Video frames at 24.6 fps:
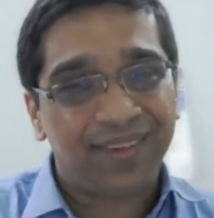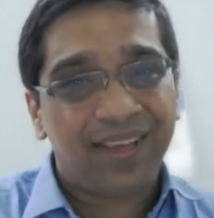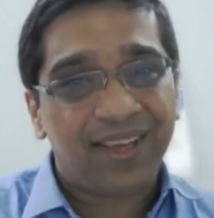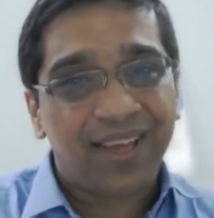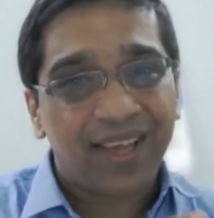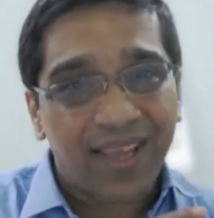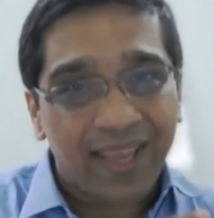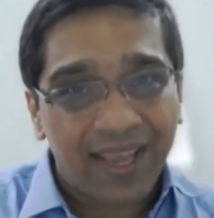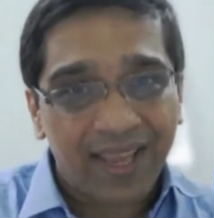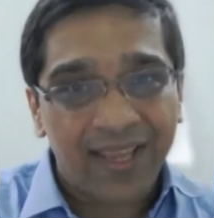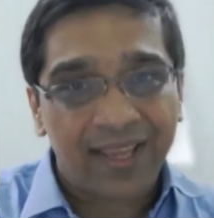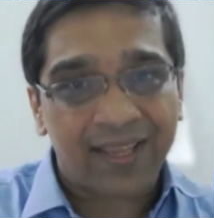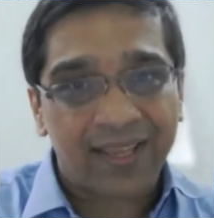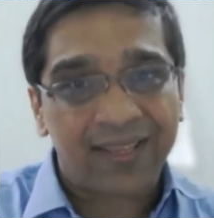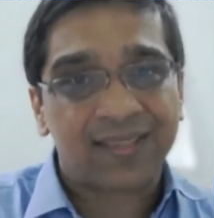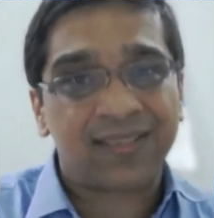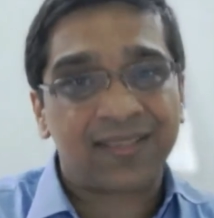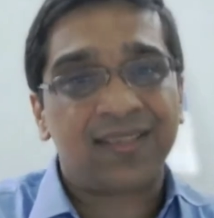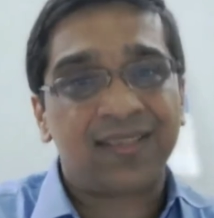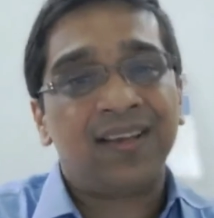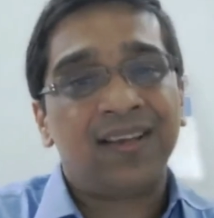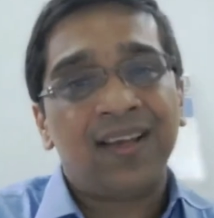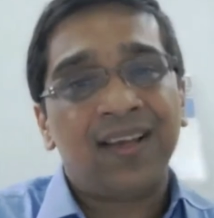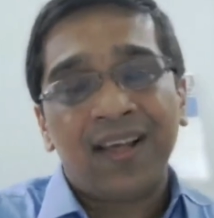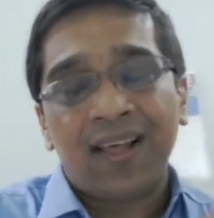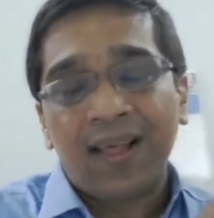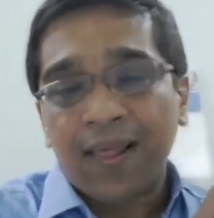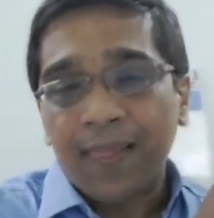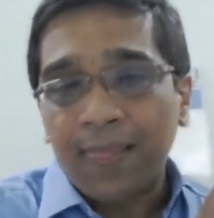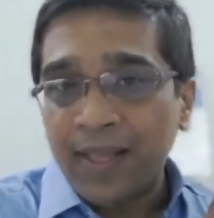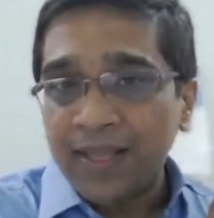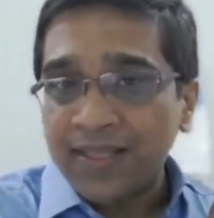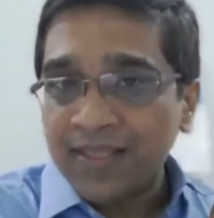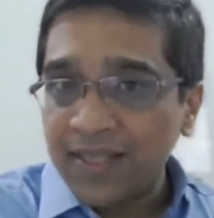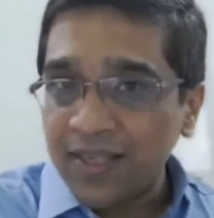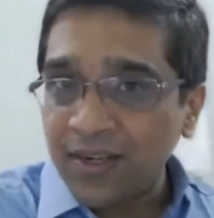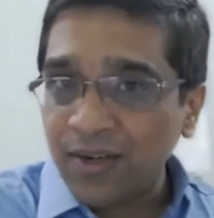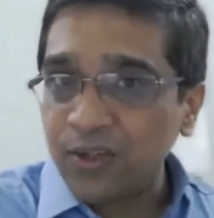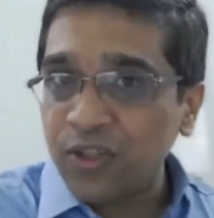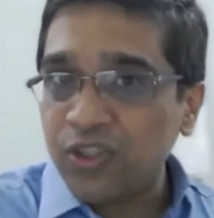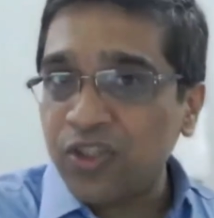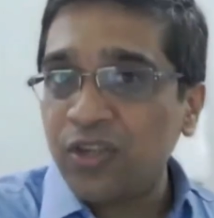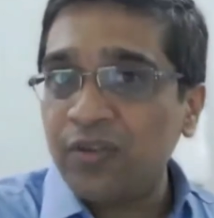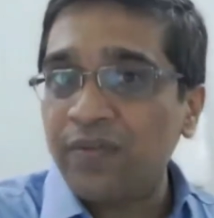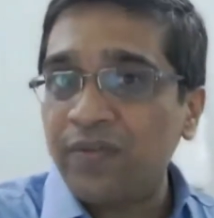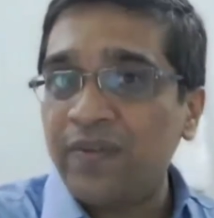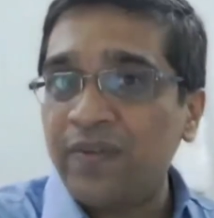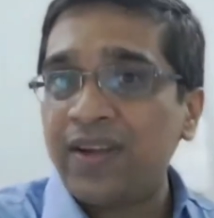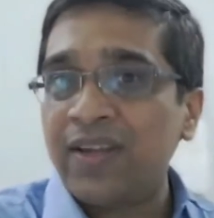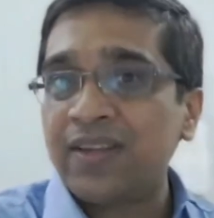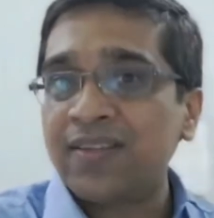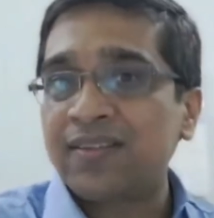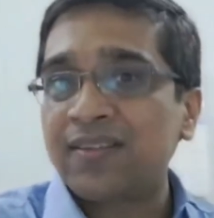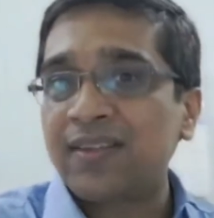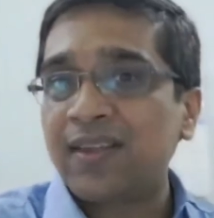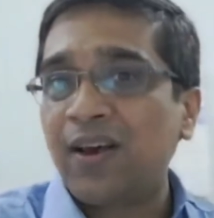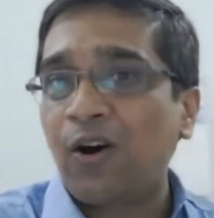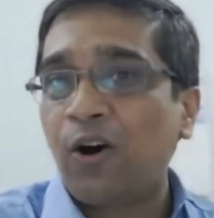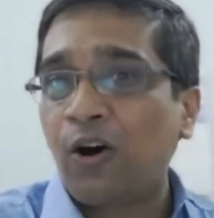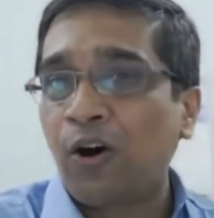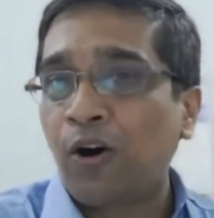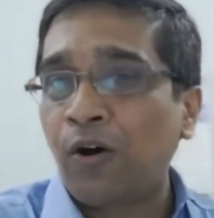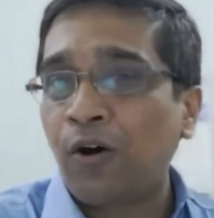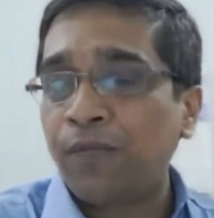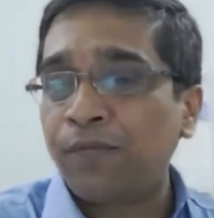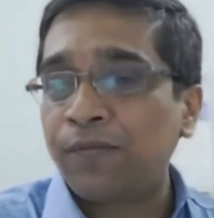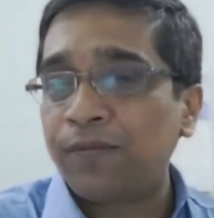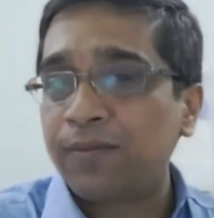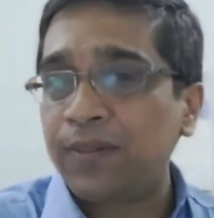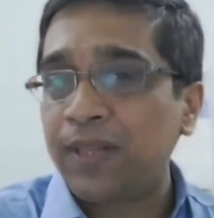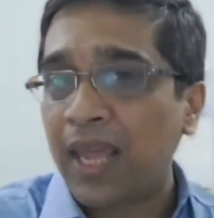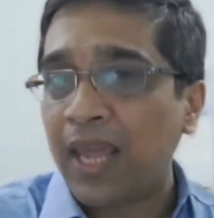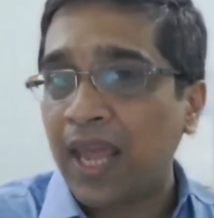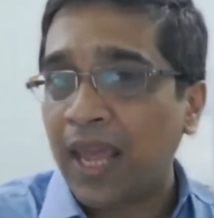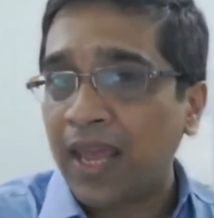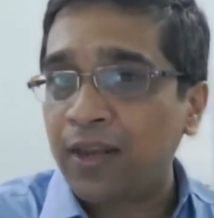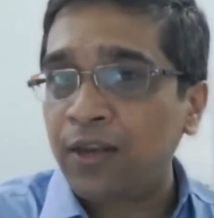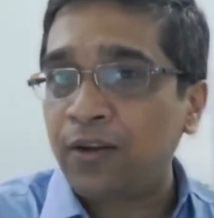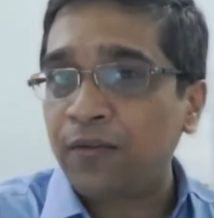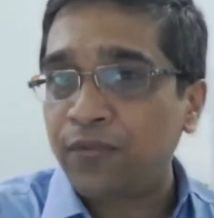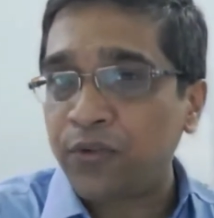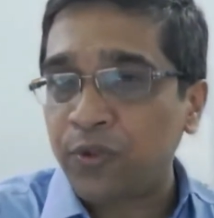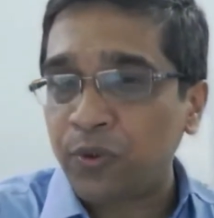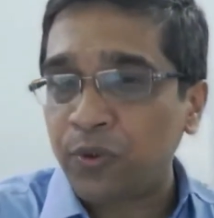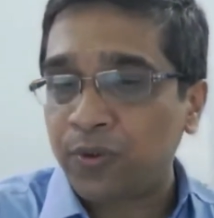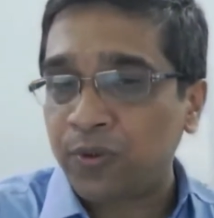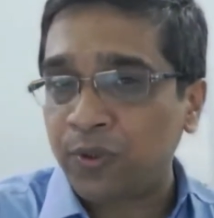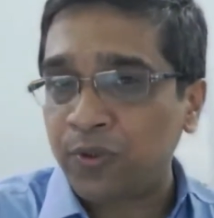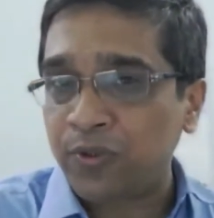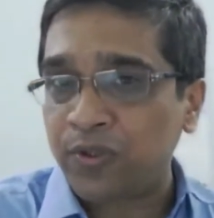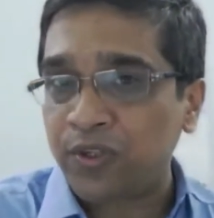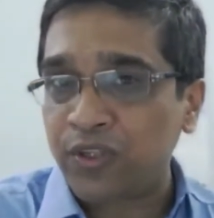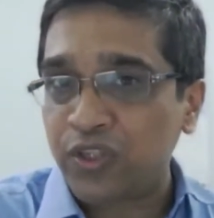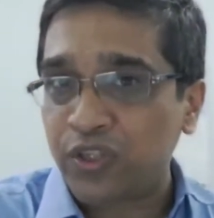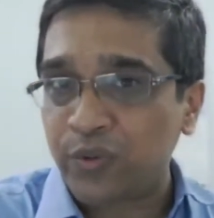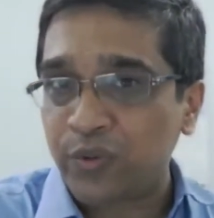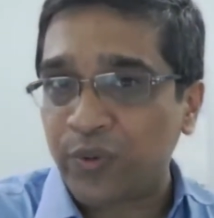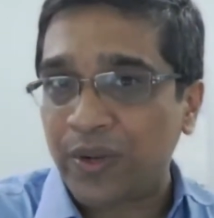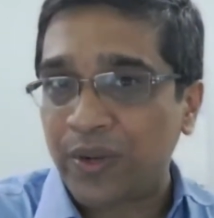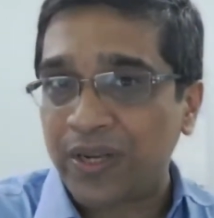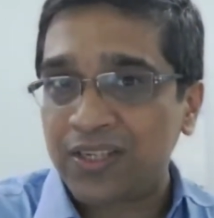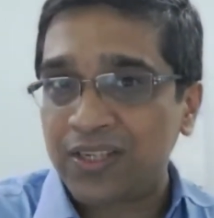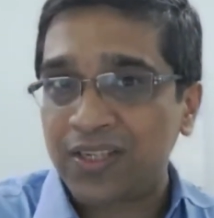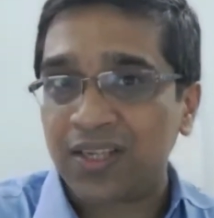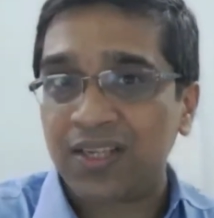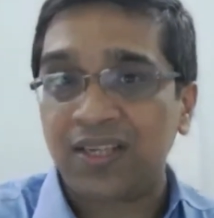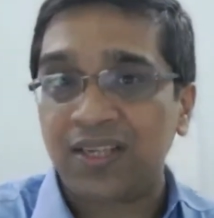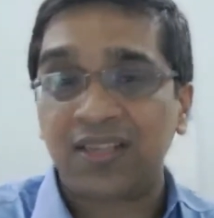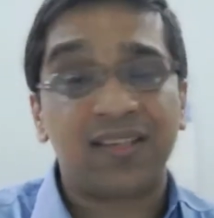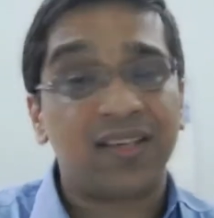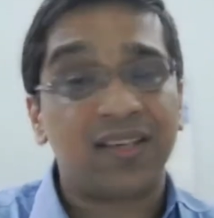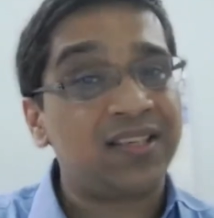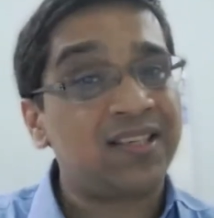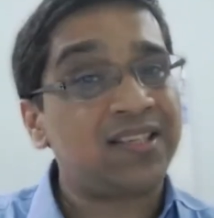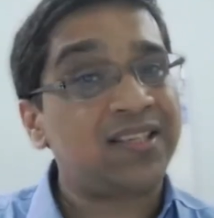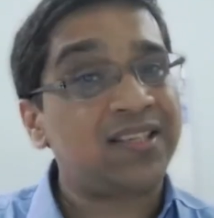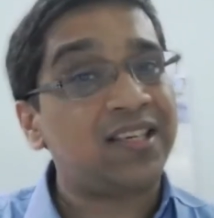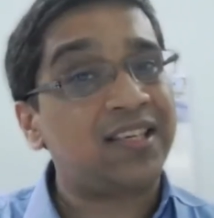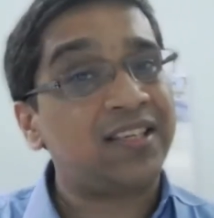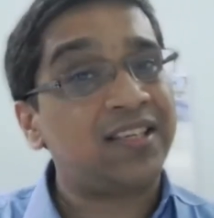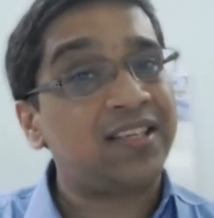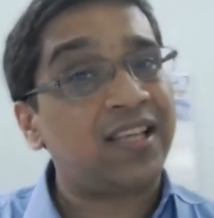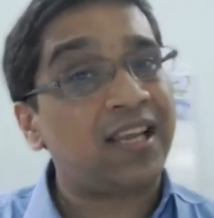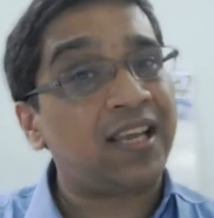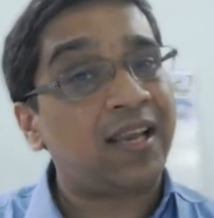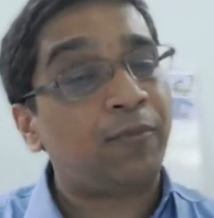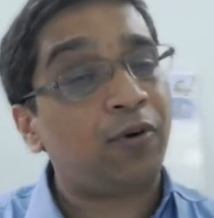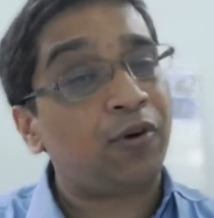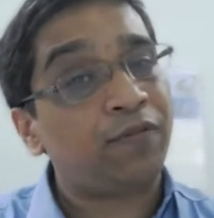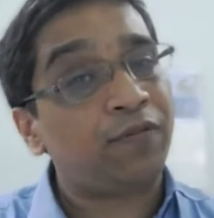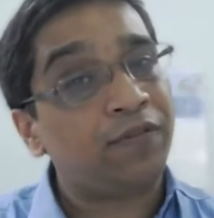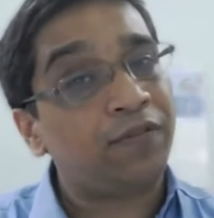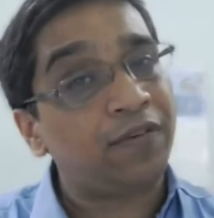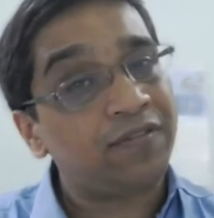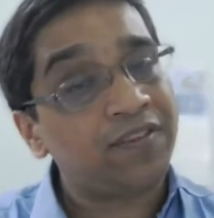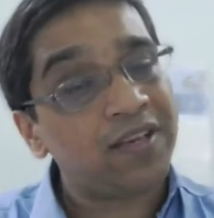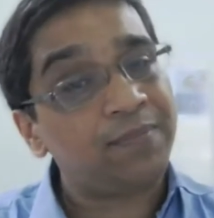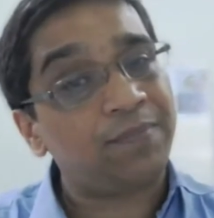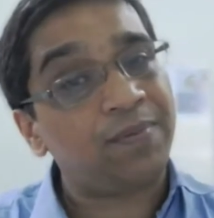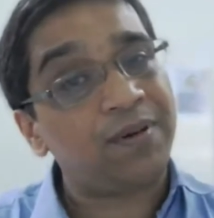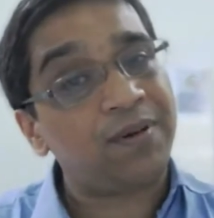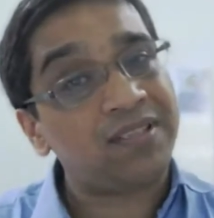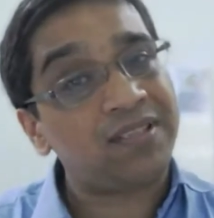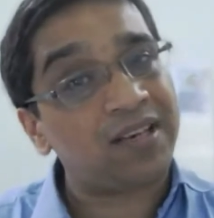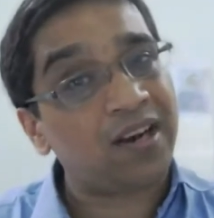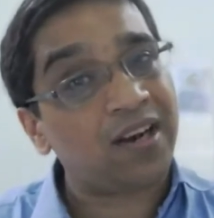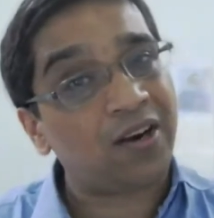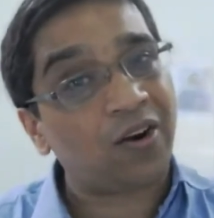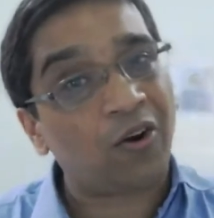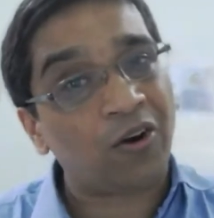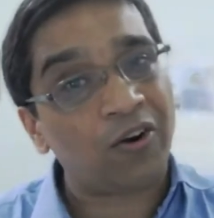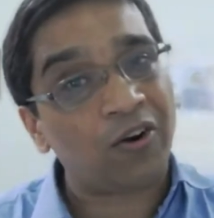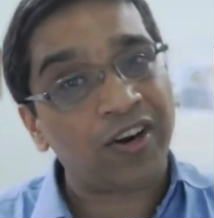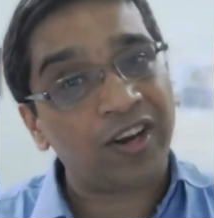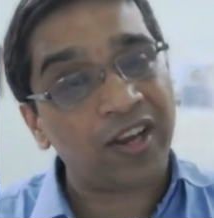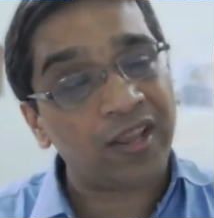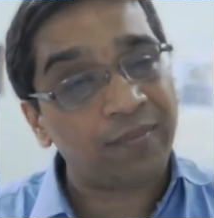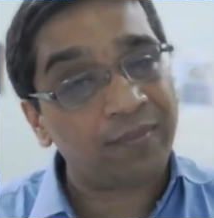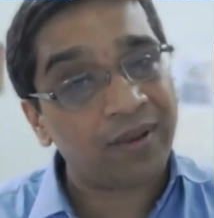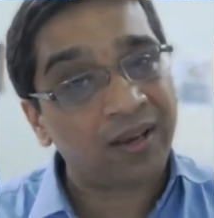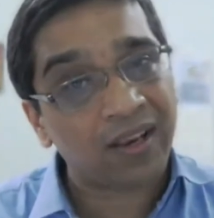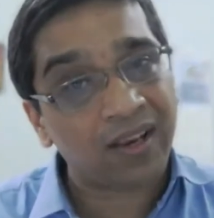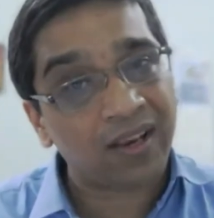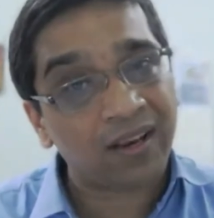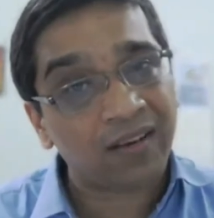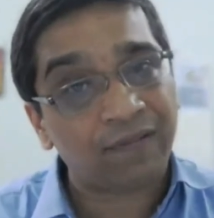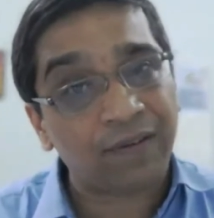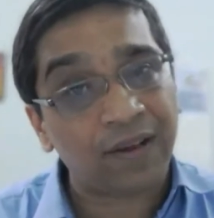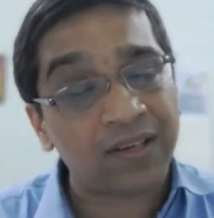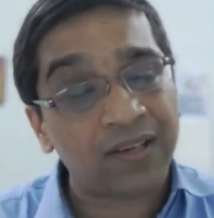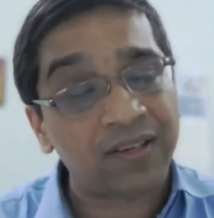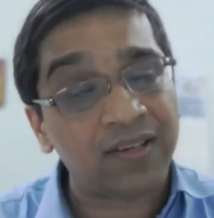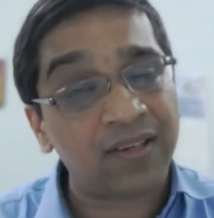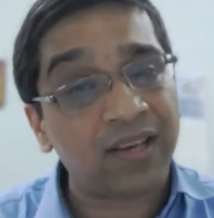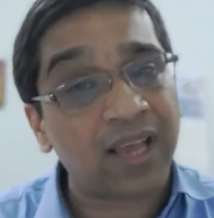is the sero surveys of the end of 2020 suggested that about 50% had already been infected,